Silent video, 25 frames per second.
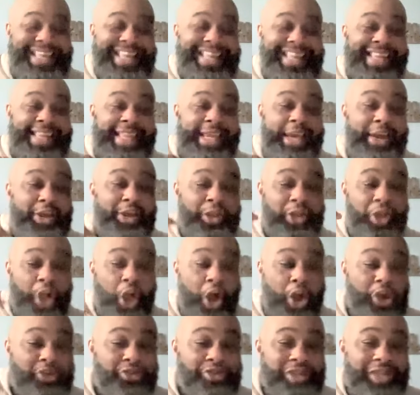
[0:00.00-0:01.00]
their
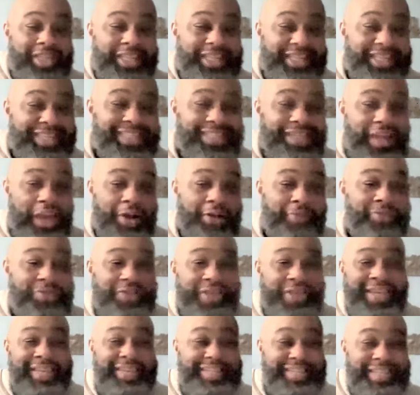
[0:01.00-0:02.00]
laundry list of
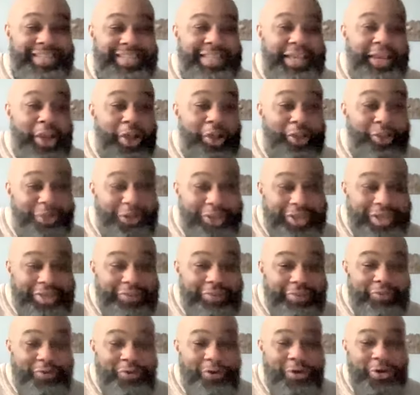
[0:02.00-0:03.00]
things that they are looking
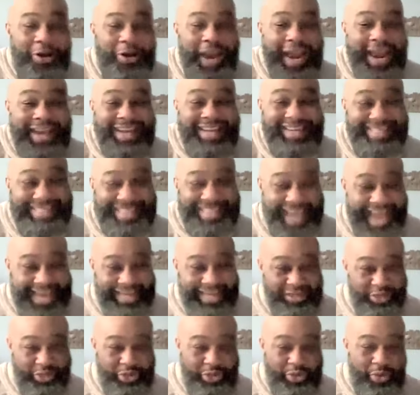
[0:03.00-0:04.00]
for and
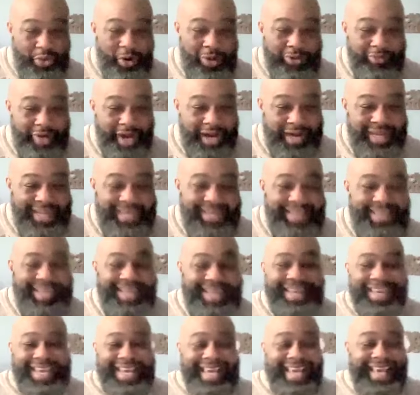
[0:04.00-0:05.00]
attached to already
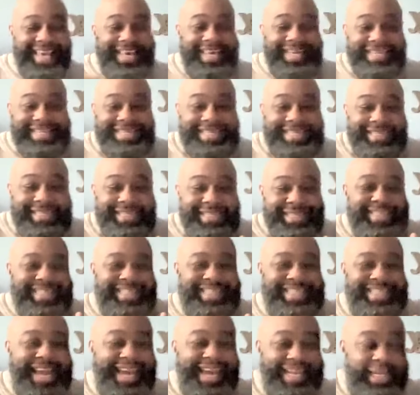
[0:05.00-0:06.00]
is
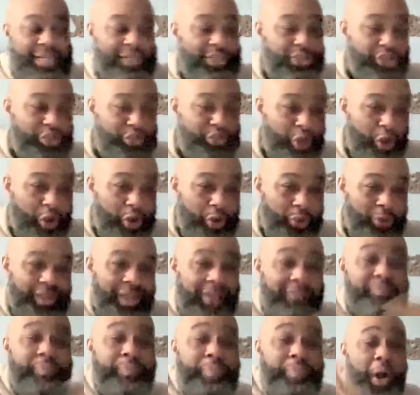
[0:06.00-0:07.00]
set in stone.
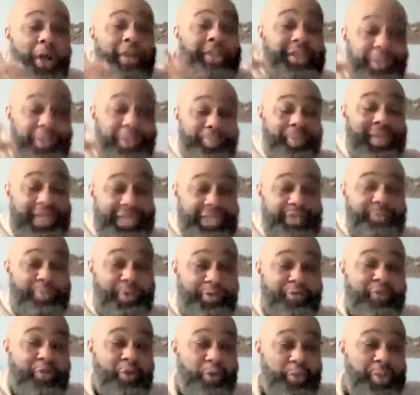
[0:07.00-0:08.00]
They bought the place
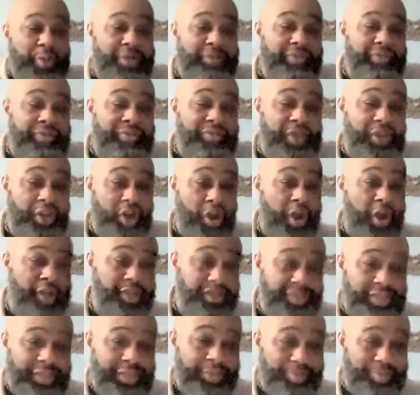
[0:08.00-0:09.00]
before we've even gone
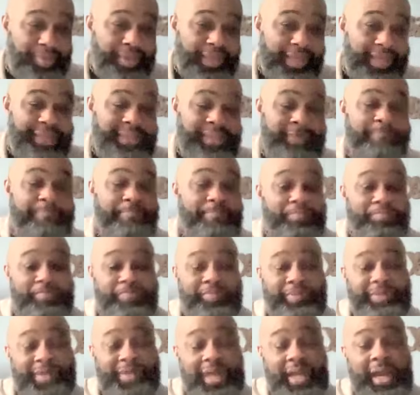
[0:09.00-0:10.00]
to the place.
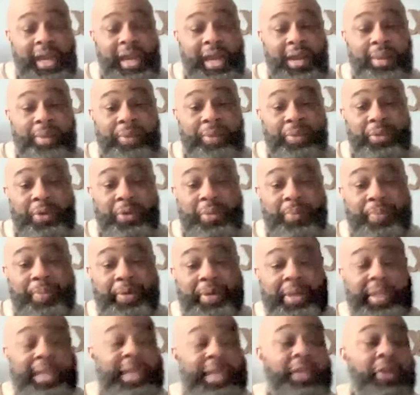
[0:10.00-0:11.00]
We're
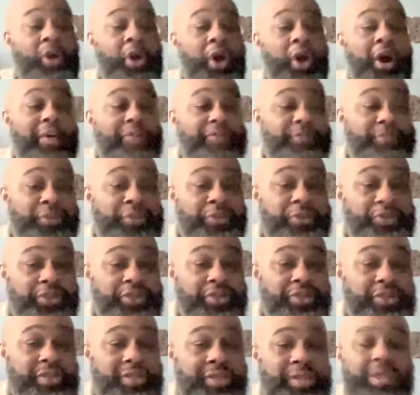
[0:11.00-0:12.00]
putting in
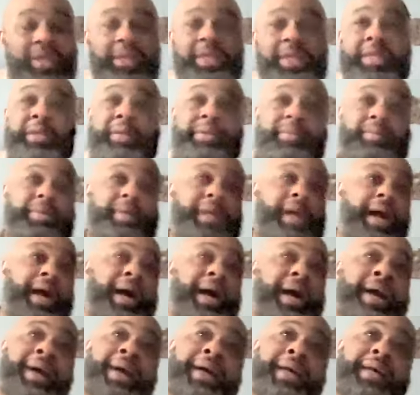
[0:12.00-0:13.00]
offers,
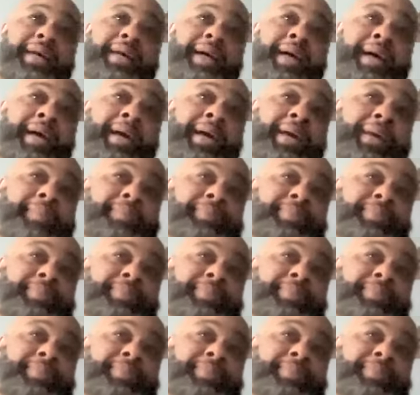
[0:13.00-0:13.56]
not